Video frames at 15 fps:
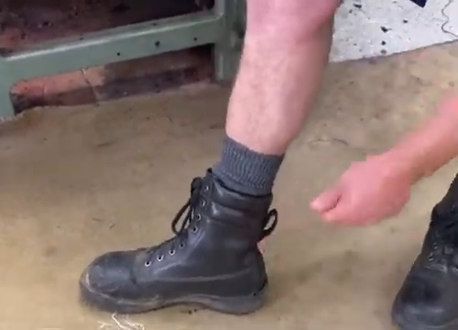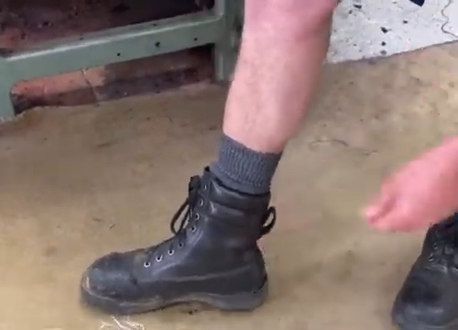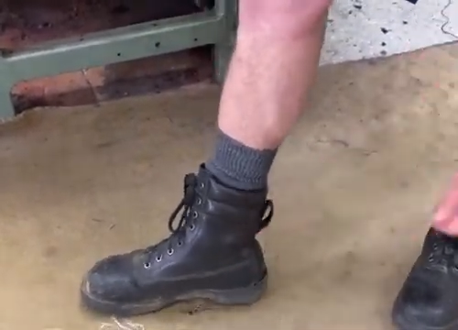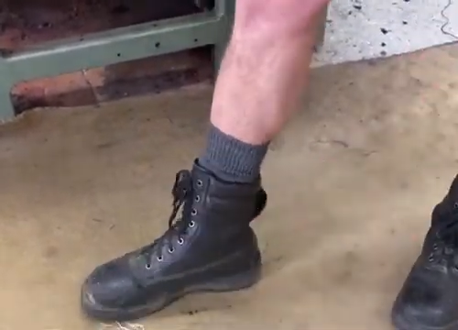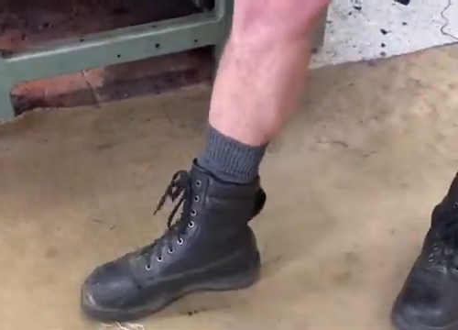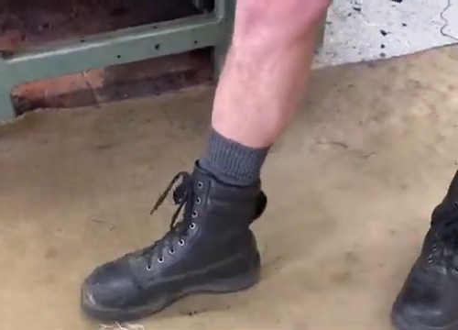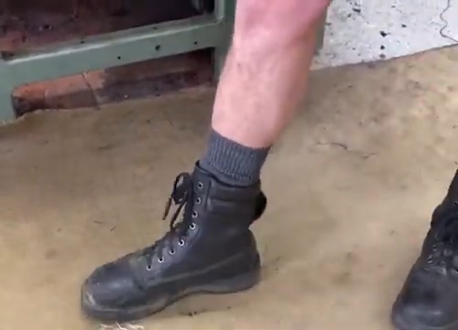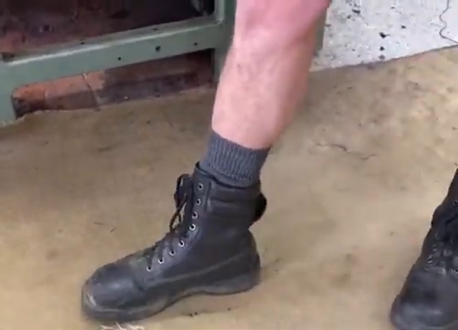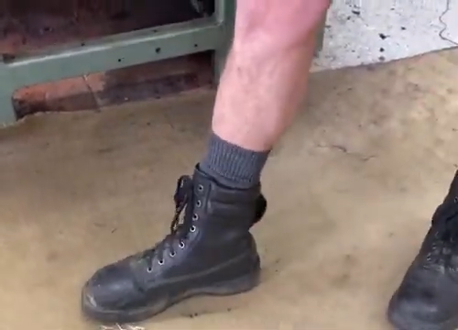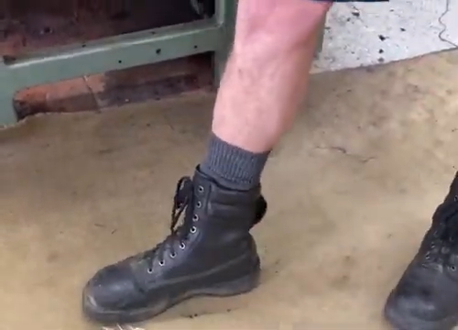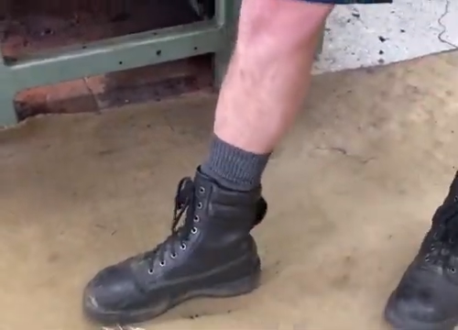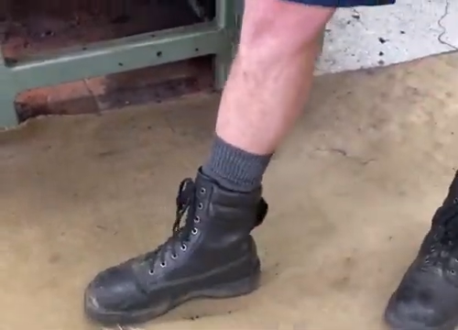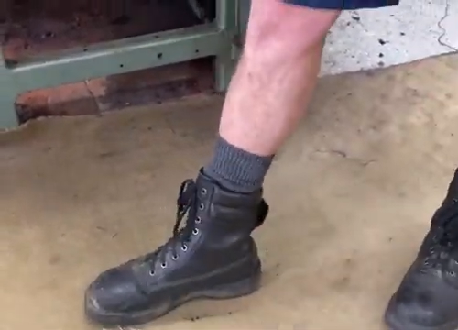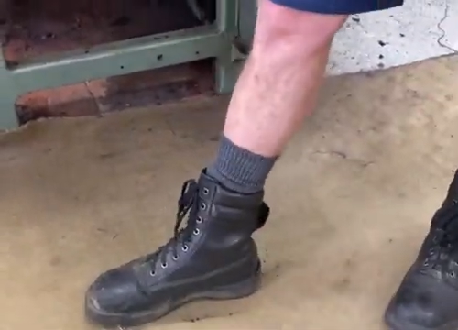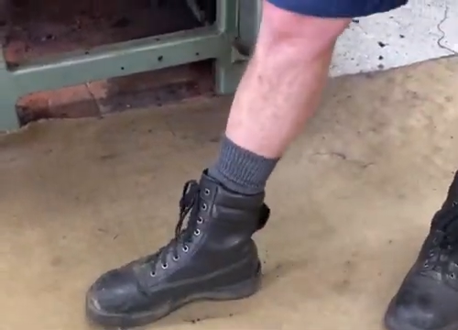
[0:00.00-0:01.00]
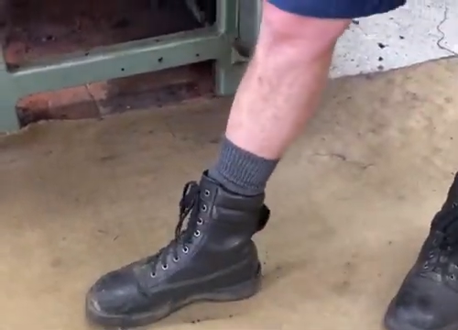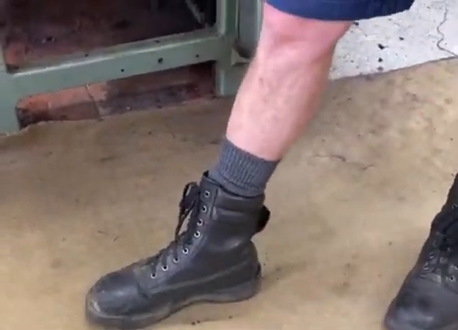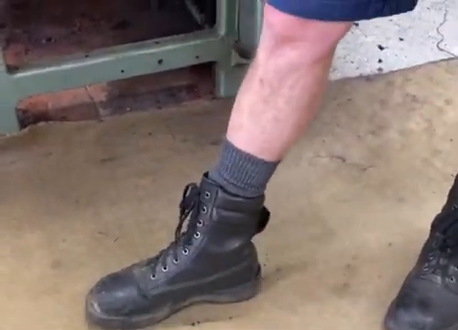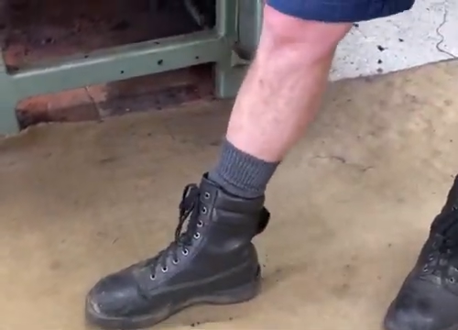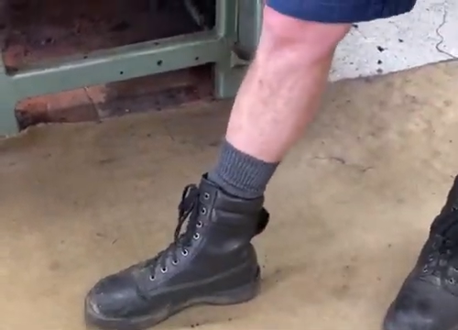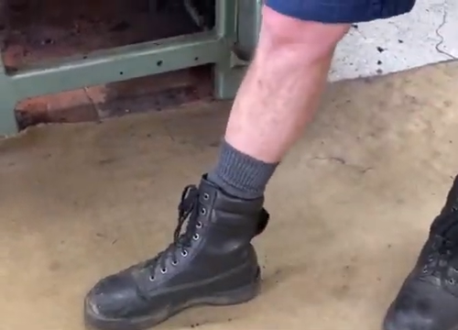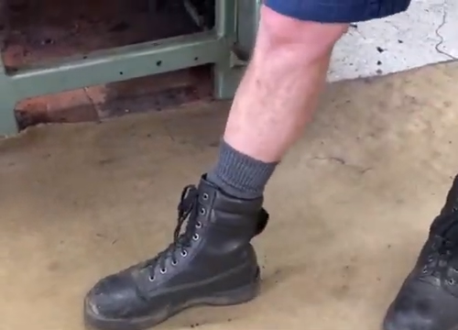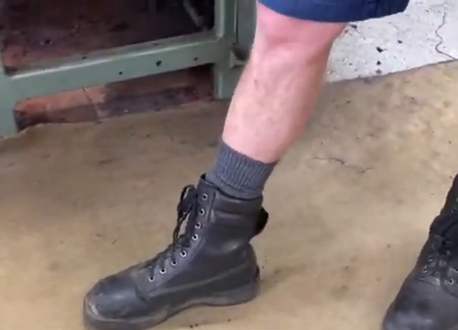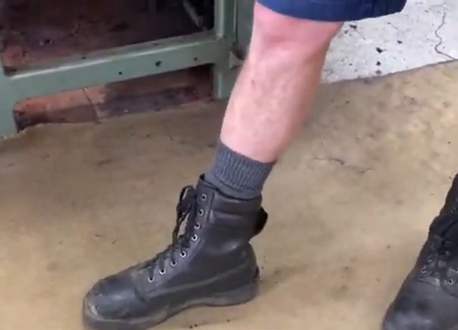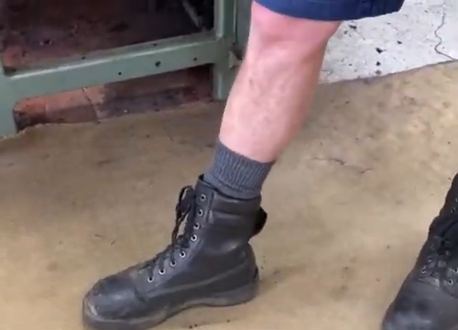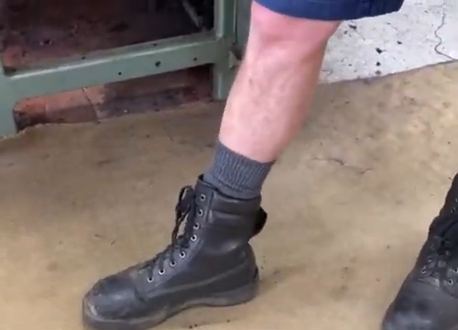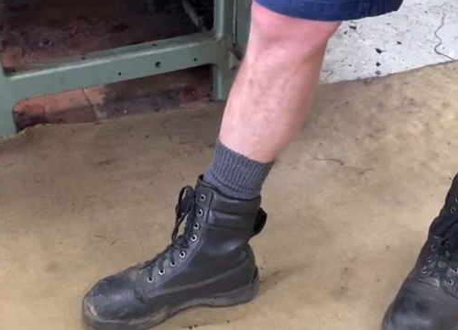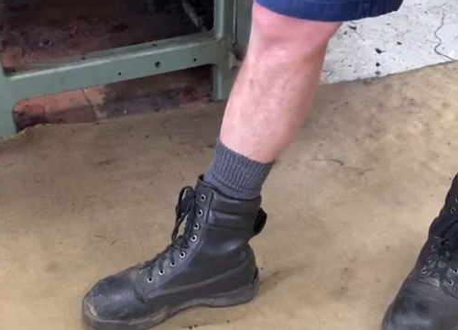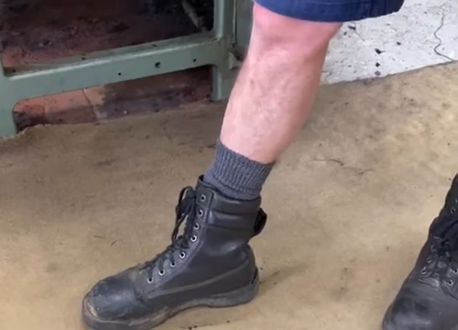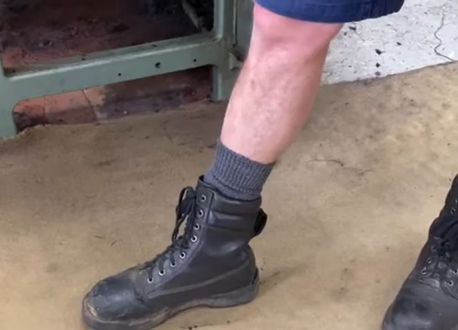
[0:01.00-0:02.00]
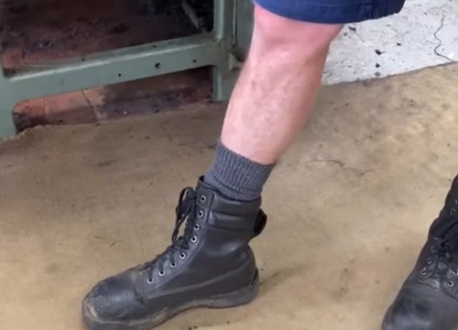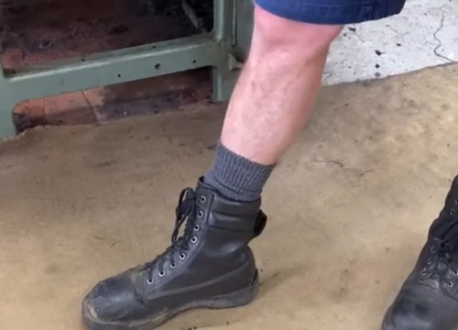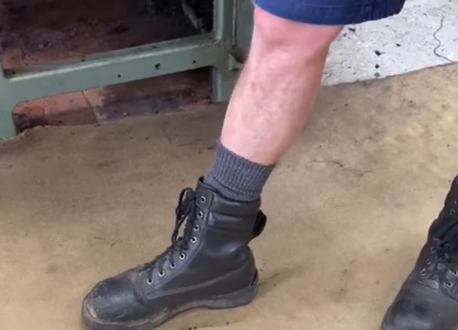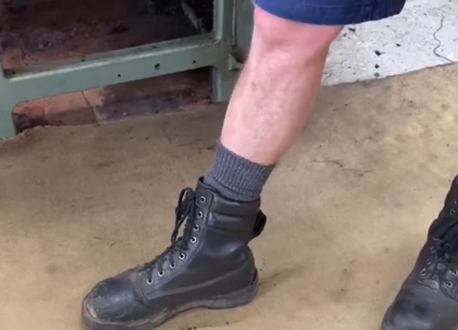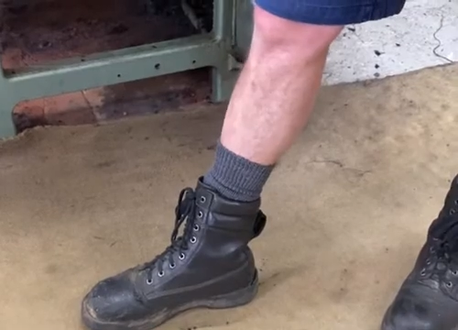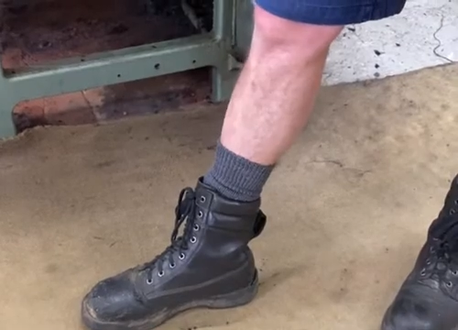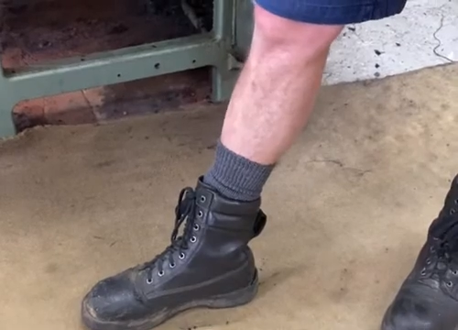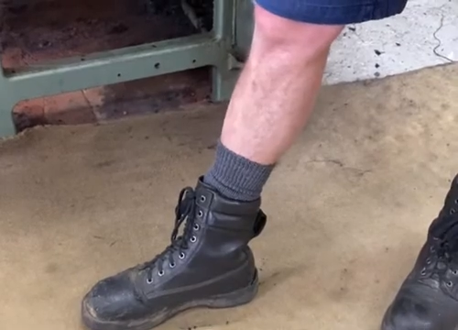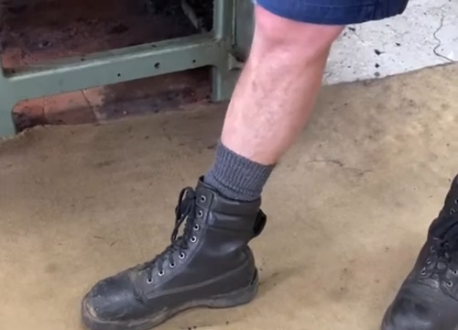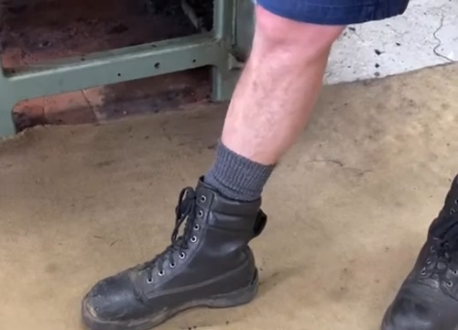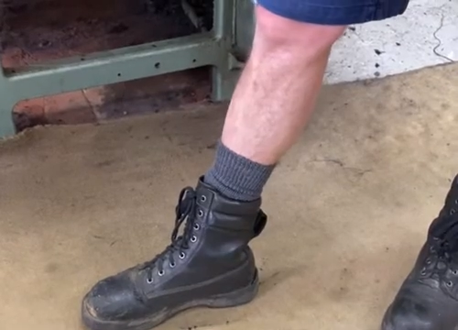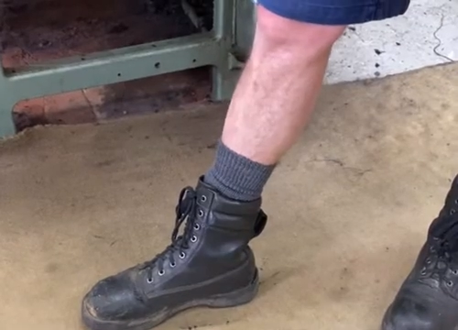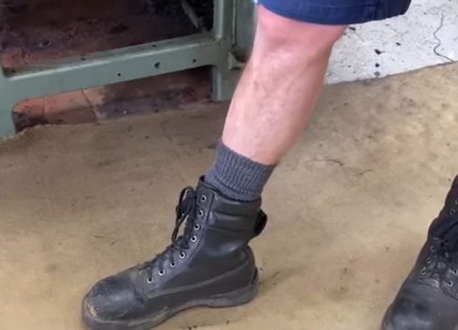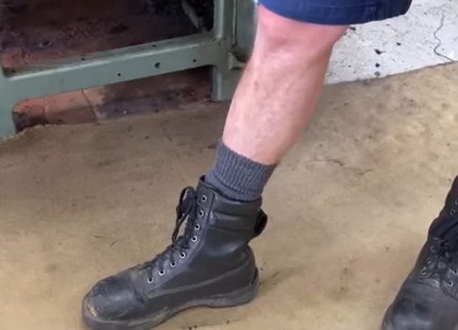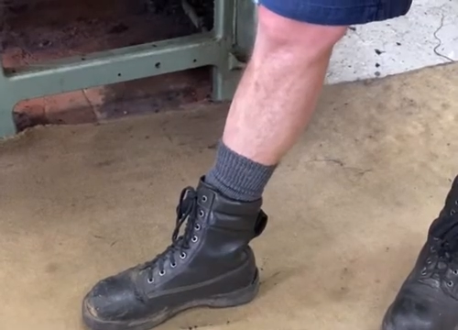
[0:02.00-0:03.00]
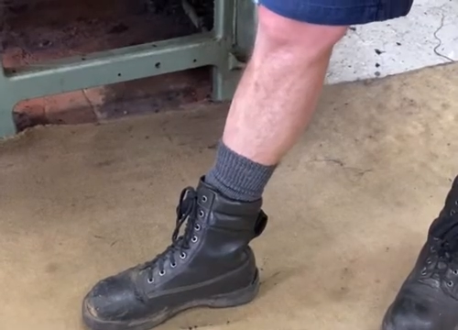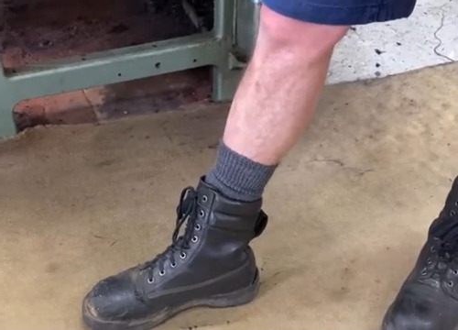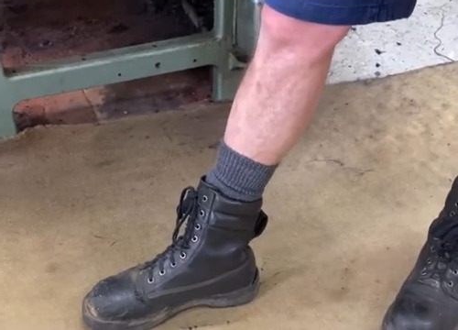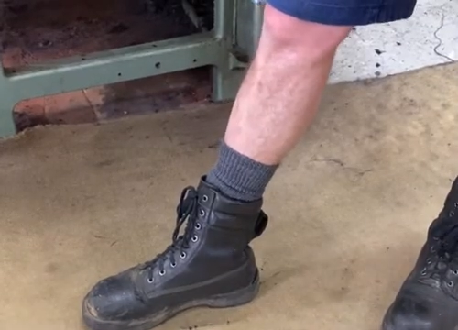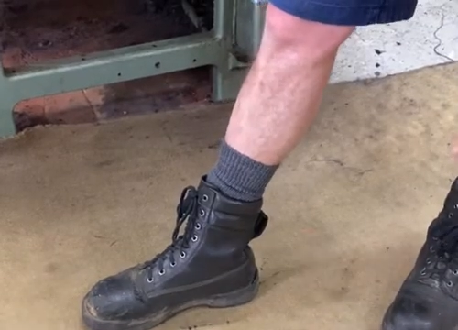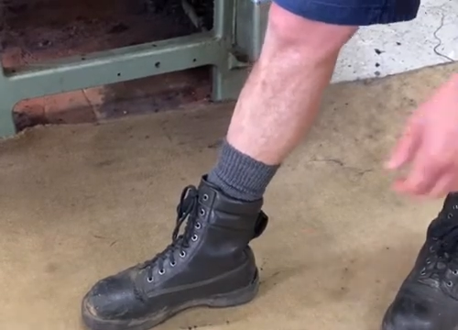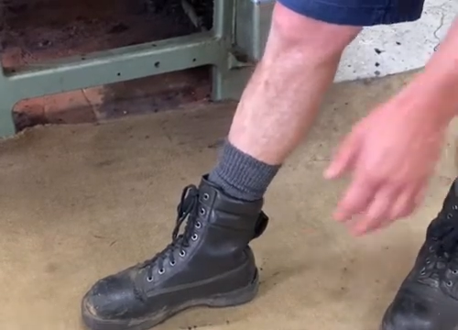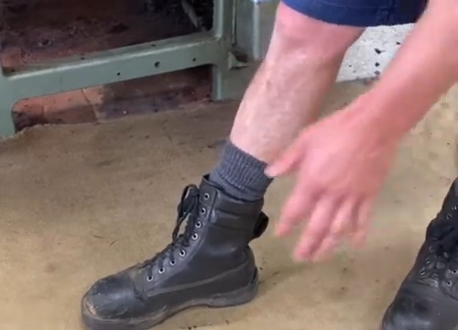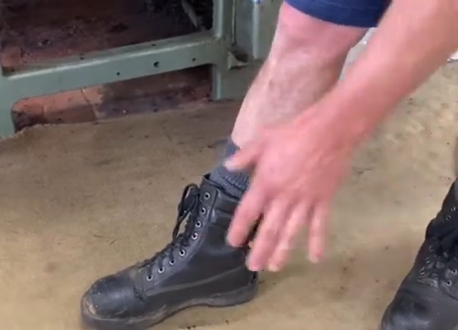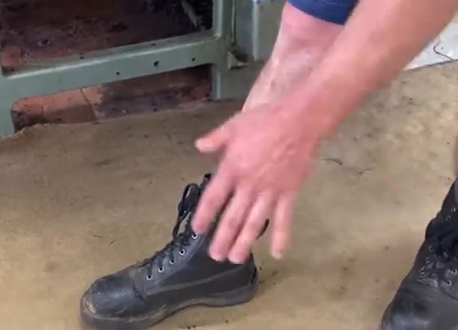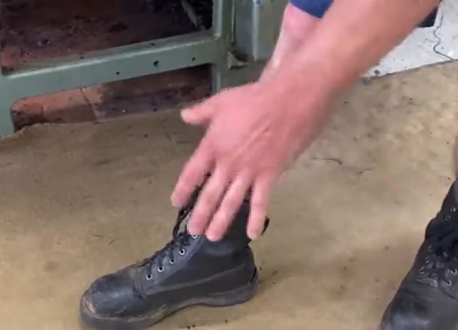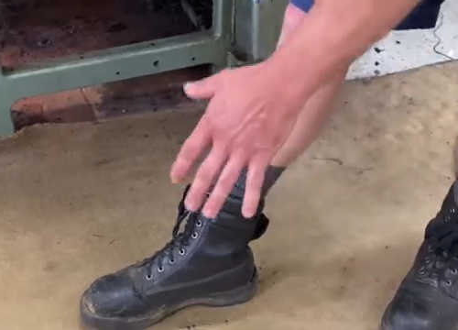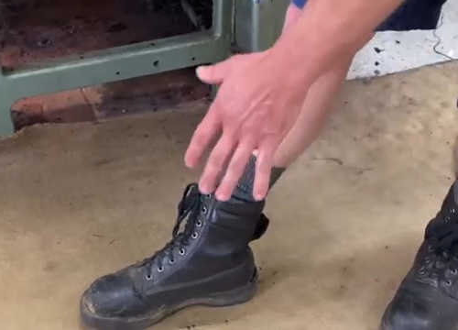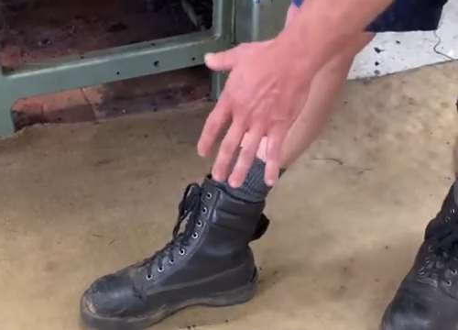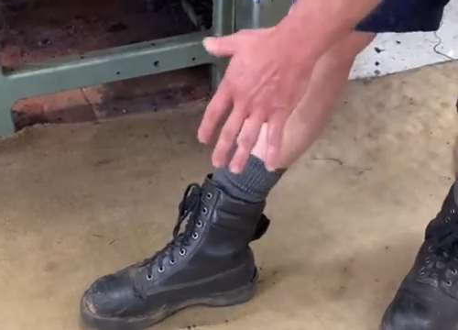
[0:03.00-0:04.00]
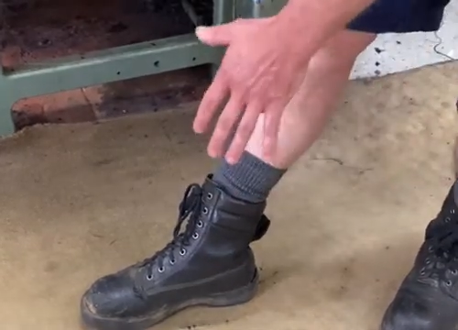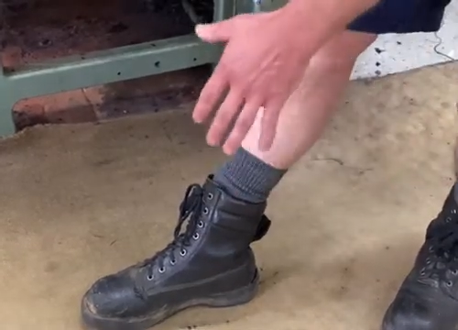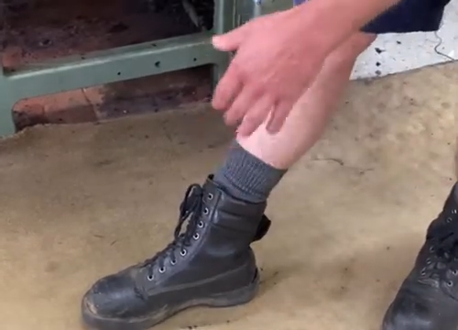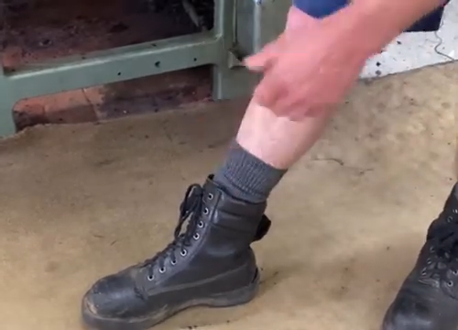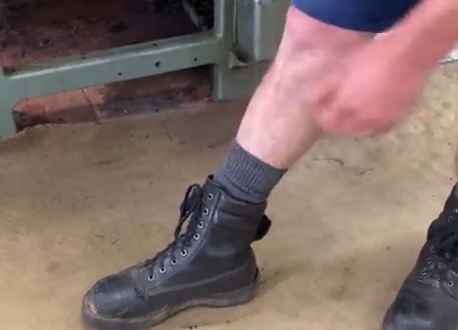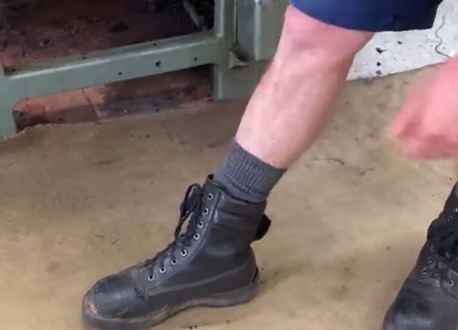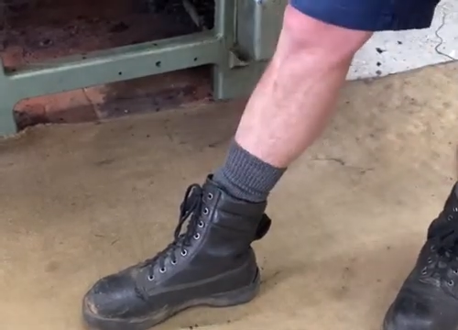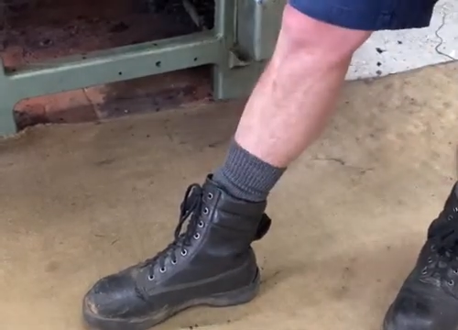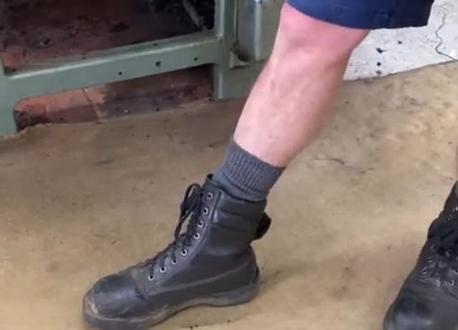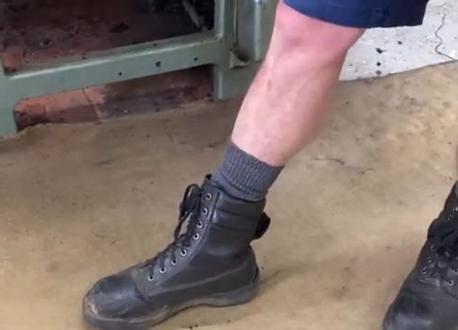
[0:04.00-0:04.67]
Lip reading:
Nobody's mouth can be seen.